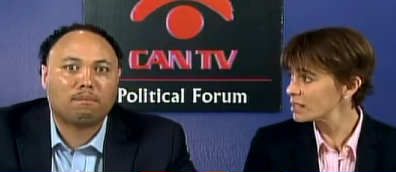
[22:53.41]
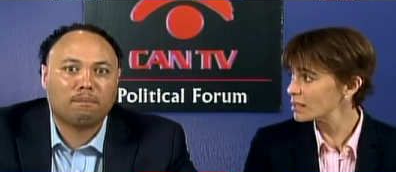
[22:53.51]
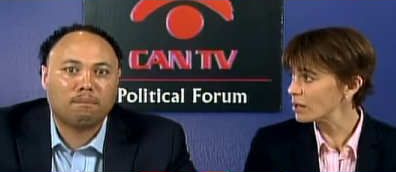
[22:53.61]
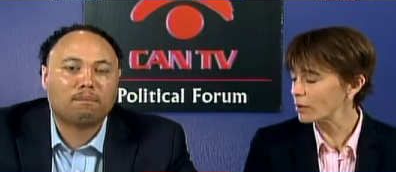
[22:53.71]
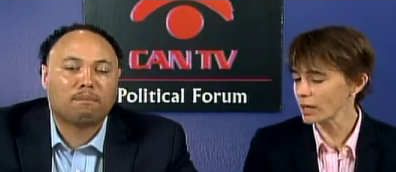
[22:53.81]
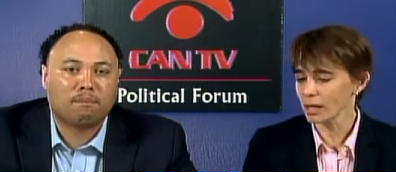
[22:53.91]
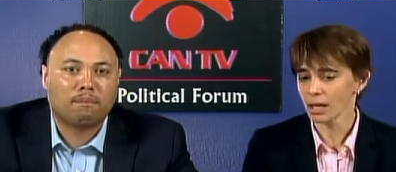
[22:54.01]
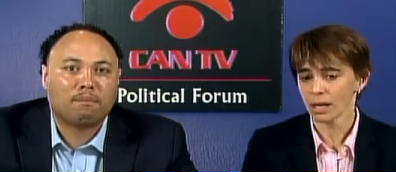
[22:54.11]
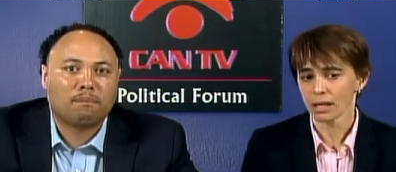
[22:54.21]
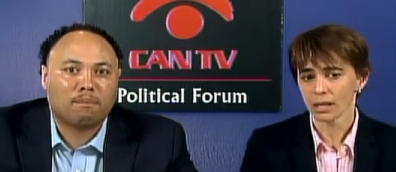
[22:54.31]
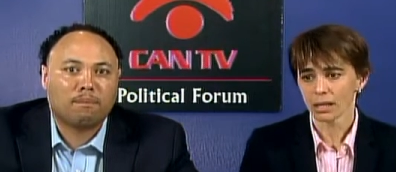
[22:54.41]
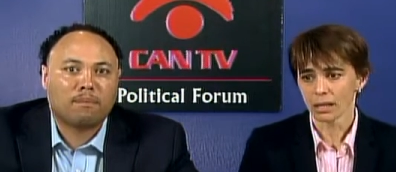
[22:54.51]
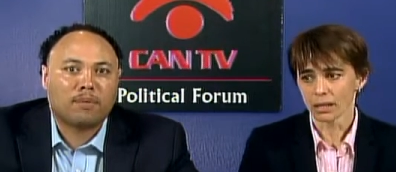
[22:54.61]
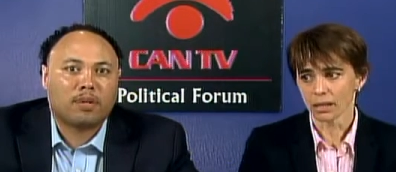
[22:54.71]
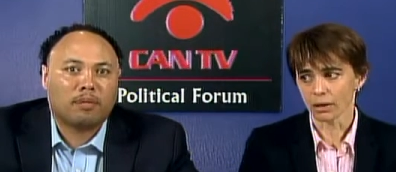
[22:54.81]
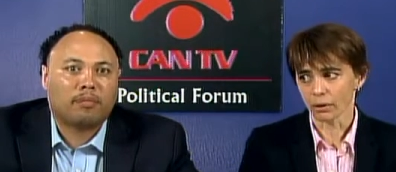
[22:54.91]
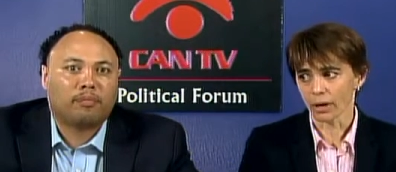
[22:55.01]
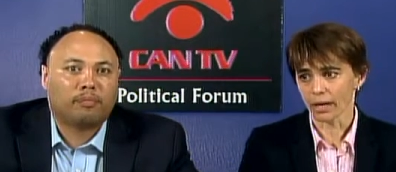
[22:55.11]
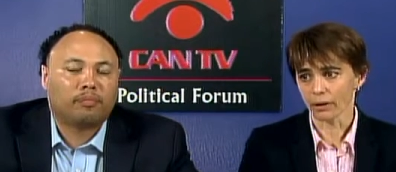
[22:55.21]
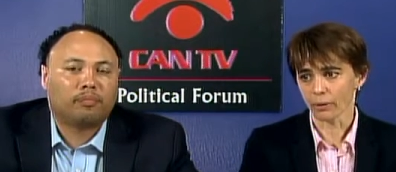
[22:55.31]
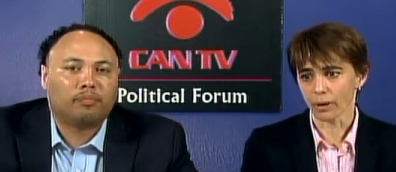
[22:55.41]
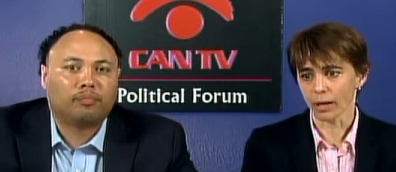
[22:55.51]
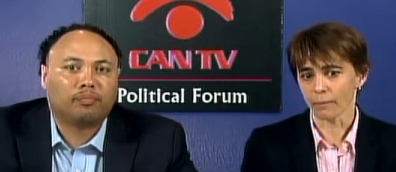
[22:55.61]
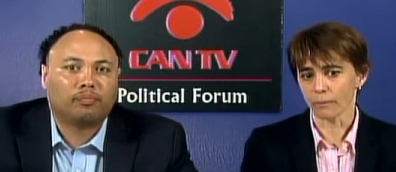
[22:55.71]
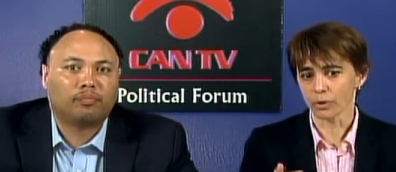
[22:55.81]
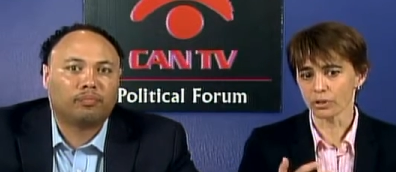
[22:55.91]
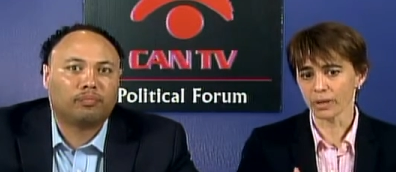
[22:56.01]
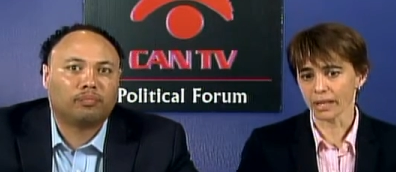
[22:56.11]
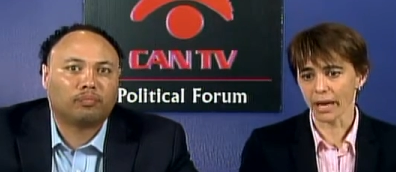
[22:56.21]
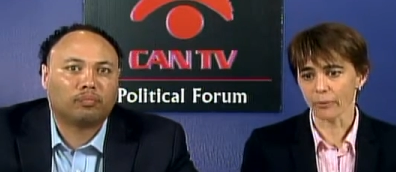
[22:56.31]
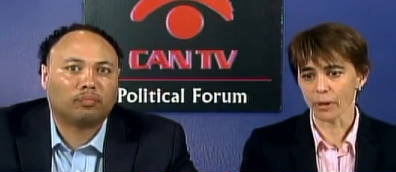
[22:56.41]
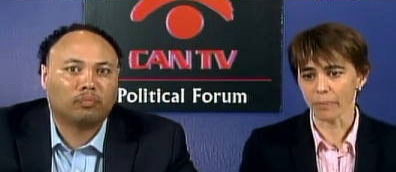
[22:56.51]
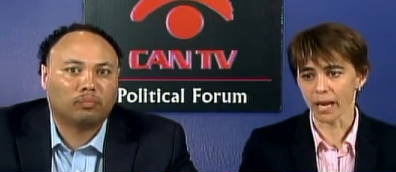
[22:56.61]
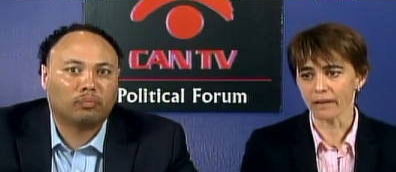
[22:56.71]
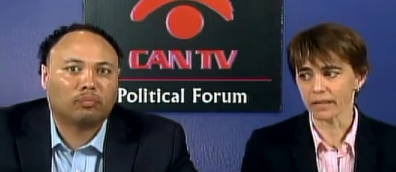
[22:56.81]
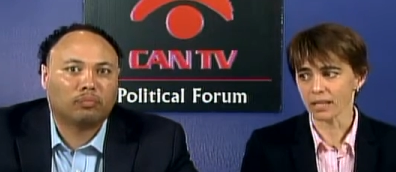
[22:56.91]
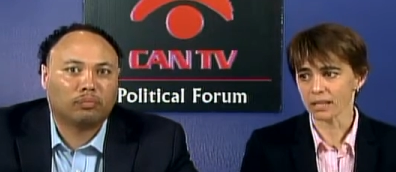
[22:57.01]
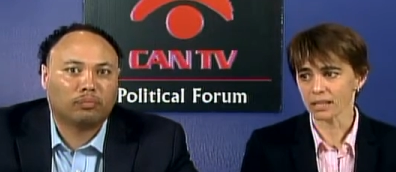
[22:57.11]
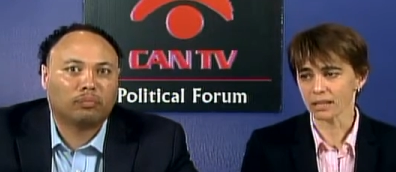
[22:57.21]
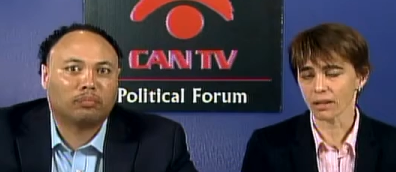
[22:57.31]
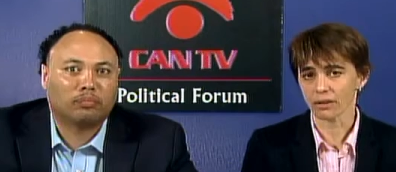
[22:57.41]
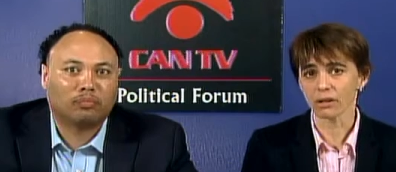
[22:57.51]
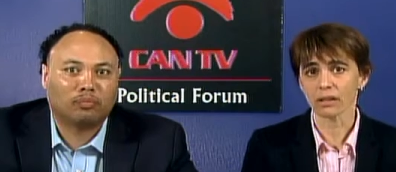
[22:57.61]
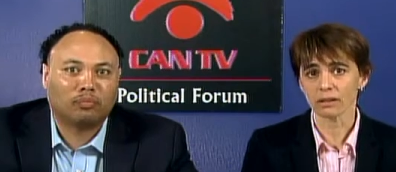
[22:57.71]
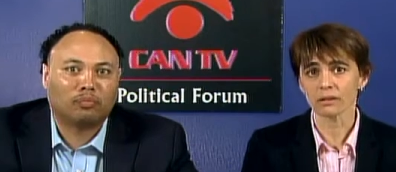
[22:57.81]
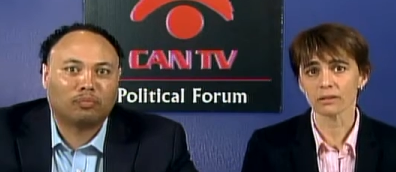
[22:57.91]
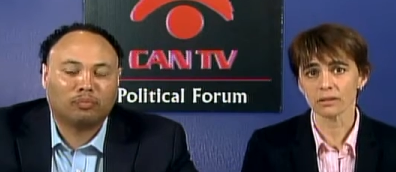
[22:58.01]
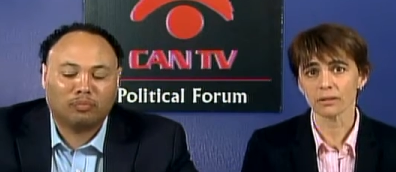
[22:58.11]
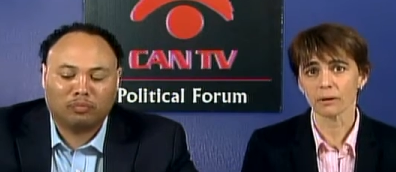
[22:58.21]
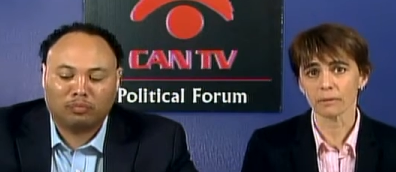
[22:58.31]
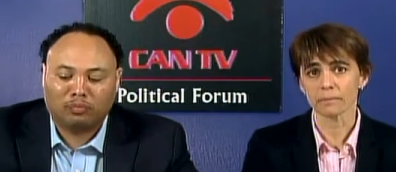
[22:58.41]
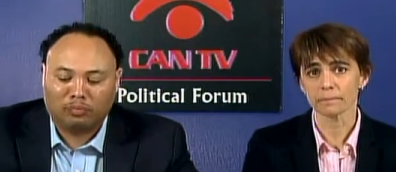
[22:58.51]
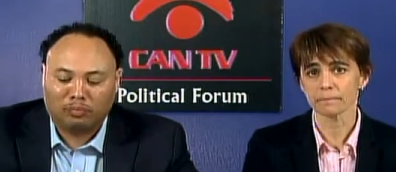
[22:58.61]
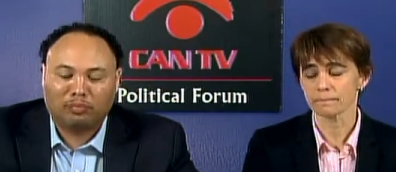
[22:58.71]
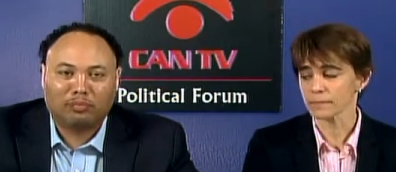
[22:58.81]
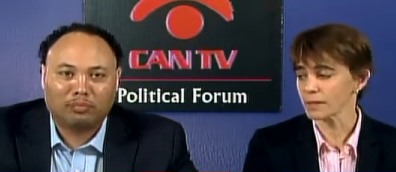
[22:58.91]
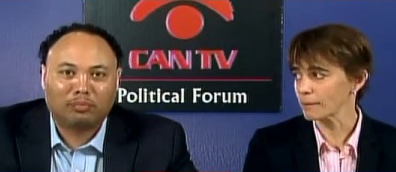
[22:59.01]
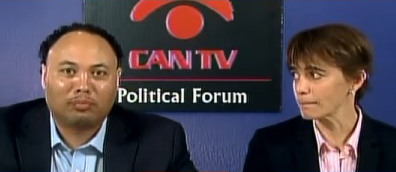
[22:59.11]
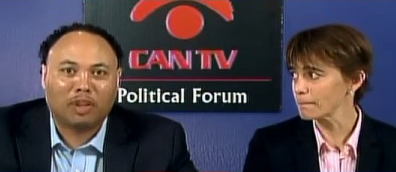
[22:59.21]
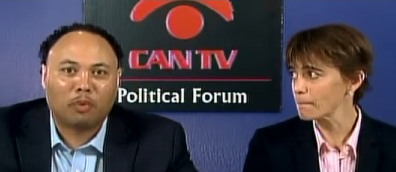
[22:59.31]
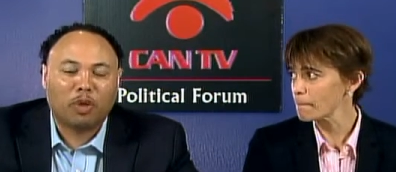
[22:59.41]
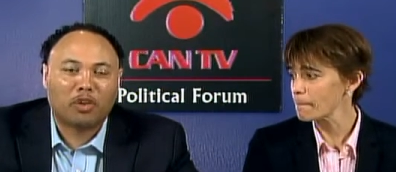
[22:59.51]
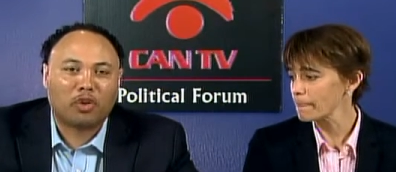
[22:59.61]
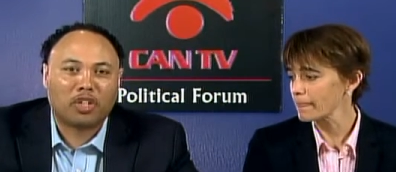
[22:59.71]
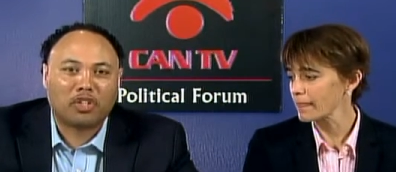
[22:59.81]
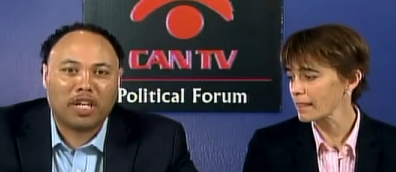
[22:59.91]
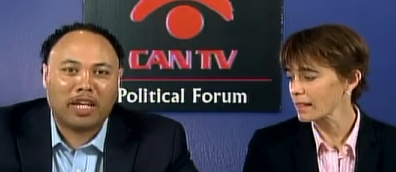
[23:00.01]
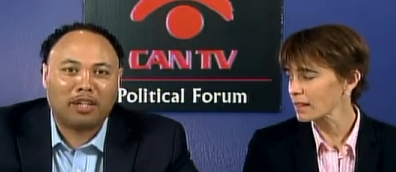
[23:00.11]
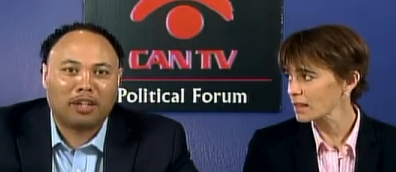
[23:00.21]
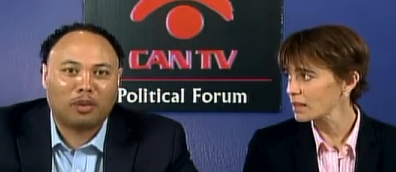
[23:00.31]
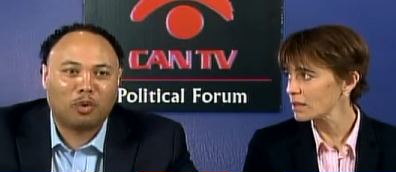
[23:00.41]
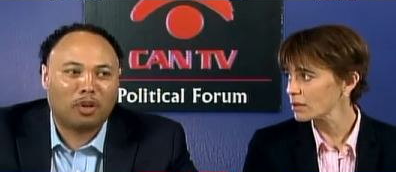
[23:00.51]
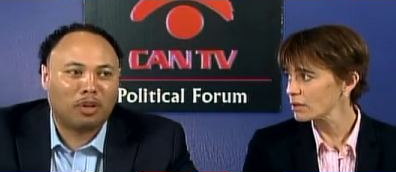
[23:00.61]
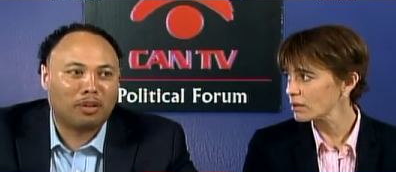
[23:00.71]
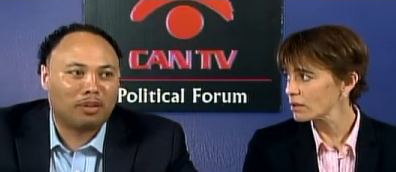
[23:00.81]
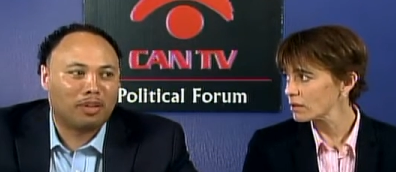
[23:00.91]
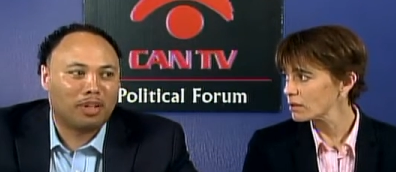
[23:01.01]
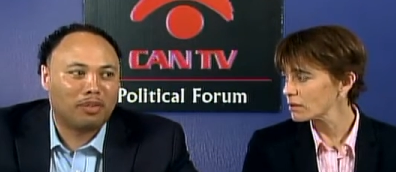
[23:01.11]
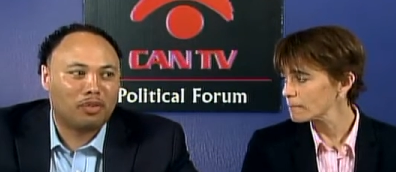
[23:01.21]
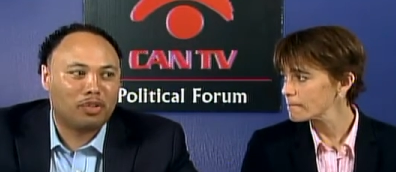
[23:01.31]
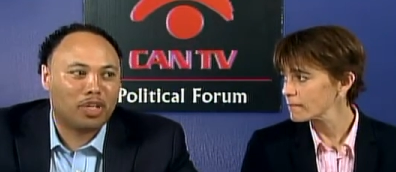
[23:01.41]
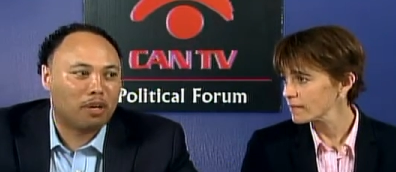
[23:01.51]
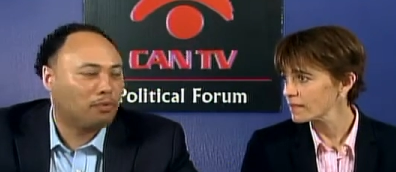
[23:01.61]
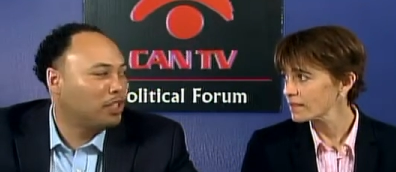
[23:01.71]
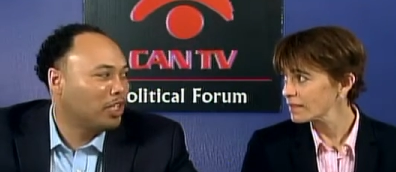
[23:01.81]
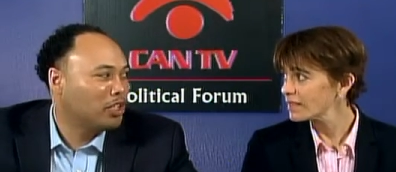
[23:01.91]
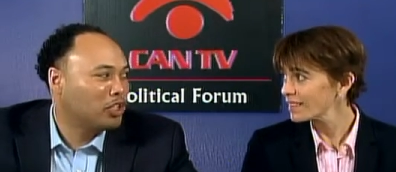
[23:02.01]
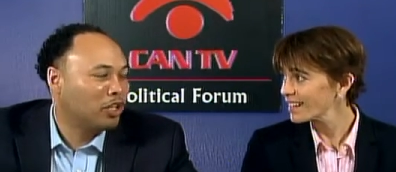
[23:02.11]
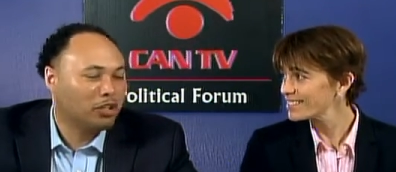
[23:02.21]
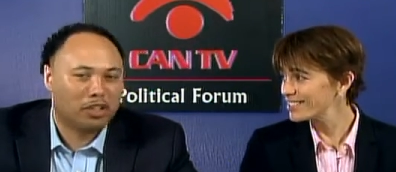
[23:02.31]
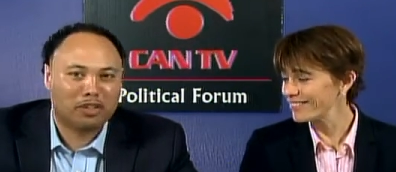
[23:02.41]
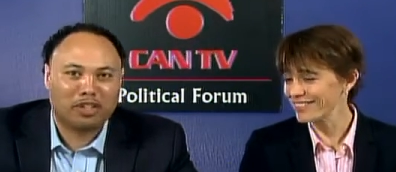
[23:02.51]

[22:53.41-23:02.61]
Speaker 1: you know, and, you know, I know uh, we're doing a lot of repaving in the 33rd, so yeah.
Speaker 2: And whether it's Dana or Jeff the intern. Jeff is,